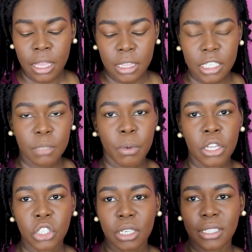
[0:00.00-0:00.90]
This
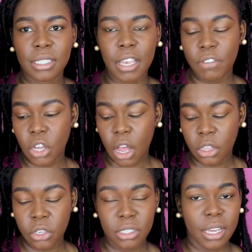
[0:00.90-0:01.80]
sponge is
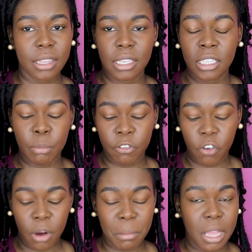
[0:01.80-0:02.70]
$7. I think they
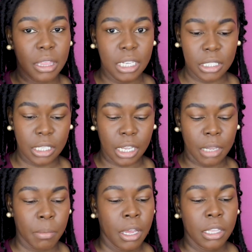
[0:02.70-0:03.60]
perform the same.